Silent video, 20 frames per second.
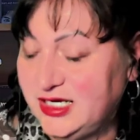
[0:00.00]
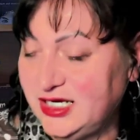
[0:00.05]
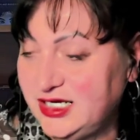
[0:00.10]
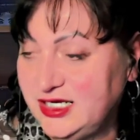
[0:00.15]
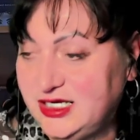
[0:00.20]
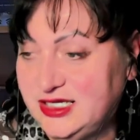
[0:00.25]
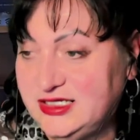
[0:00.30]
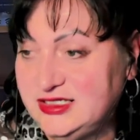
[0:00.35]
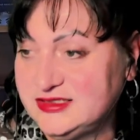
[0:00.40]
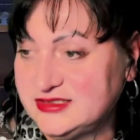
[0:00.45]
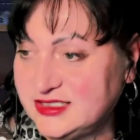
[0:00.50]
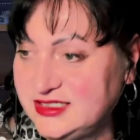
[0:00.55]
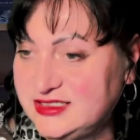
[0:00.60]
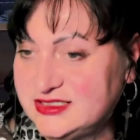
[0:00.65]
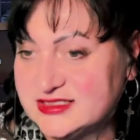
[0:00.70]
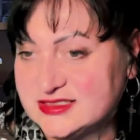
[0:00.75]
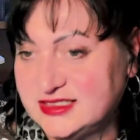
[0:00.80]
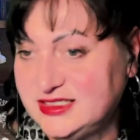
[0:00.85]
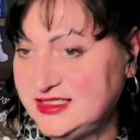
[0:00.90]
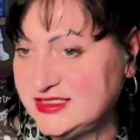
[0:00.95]
he's
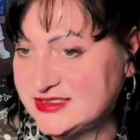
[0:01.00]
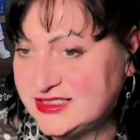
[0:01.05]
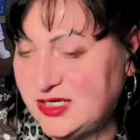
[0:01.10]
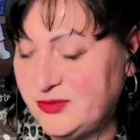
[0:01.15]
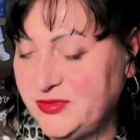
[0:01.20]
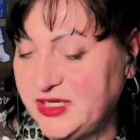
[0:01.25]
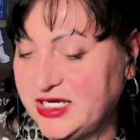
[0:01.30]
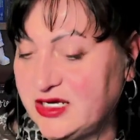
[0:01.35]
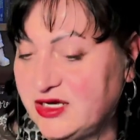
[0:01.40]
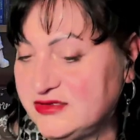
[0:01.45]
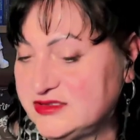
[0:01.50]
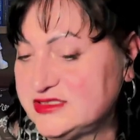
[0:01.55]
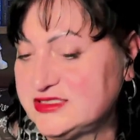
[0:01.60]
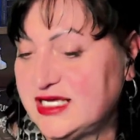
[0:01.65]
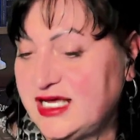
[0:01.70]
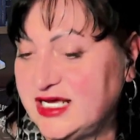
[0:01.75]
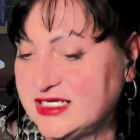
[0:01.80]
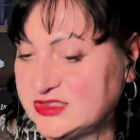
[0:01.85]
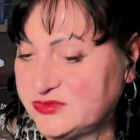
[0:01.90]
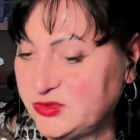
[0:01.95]
sent me
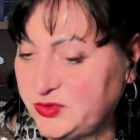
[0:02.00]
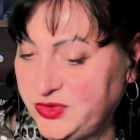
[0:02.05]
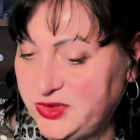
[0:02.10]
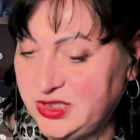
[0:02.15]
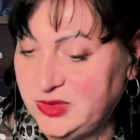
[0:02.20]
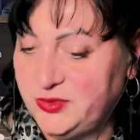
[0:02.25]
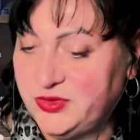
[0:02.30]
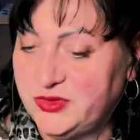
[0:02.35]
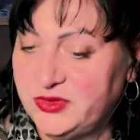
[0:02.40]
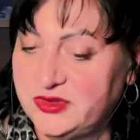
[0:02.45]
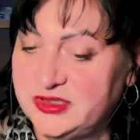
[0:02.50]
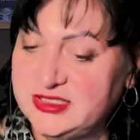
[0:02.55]
contacts with people.